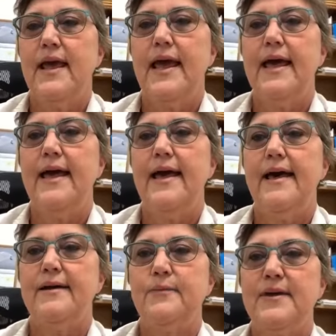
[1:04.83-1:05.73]

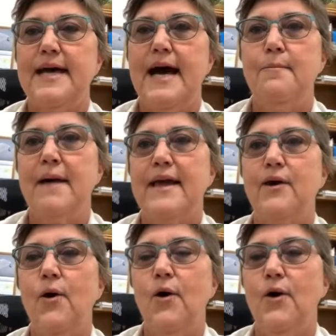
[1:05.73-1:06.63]
And without my
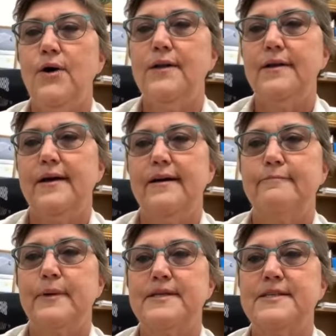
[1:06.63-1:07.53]
goal
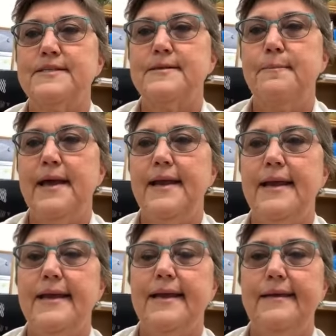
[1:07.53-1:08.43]
of
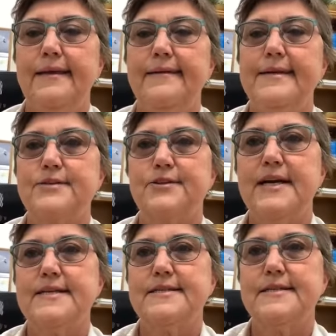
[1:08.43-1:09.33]
participating in these
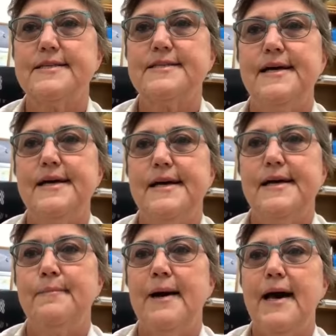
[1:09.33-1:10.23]
races,
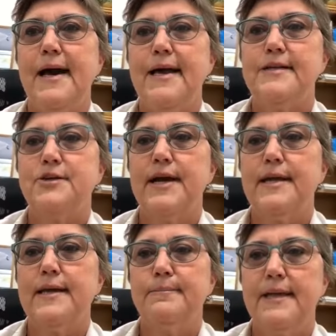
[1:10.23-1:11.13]
my
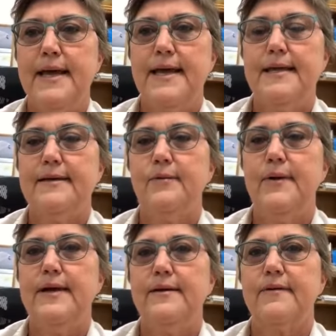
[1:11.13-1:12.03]
training plan
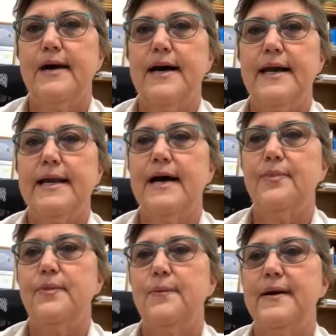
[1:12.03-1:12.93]
went right
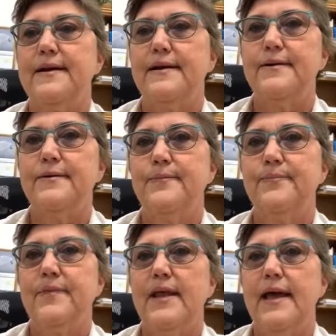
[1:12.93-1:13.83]
out the window.
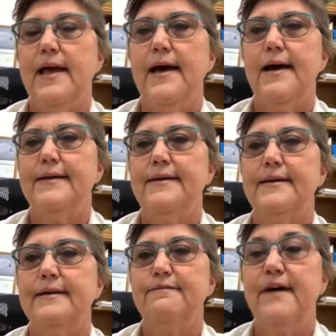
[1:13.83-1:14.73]

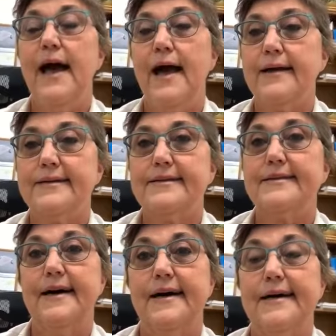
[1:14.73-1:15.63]
And in fact,
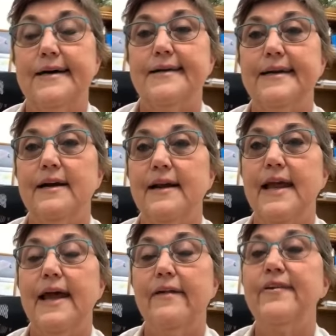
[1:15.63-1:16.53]

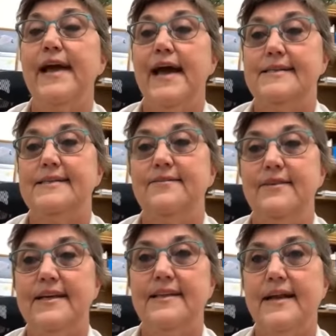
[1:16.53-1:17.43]
nearly every
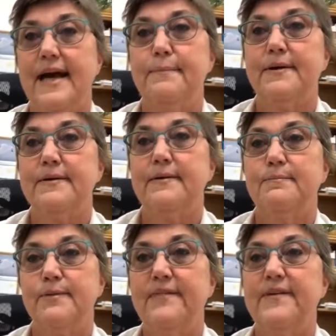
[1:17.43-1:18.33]
activity that I
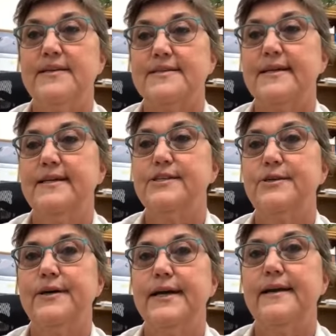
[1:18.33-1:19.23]
previously
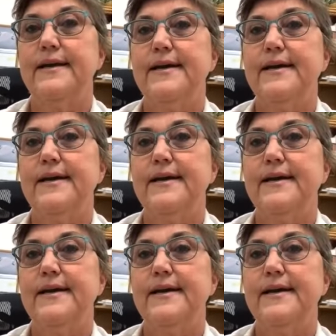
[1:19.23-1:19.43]
enjoyed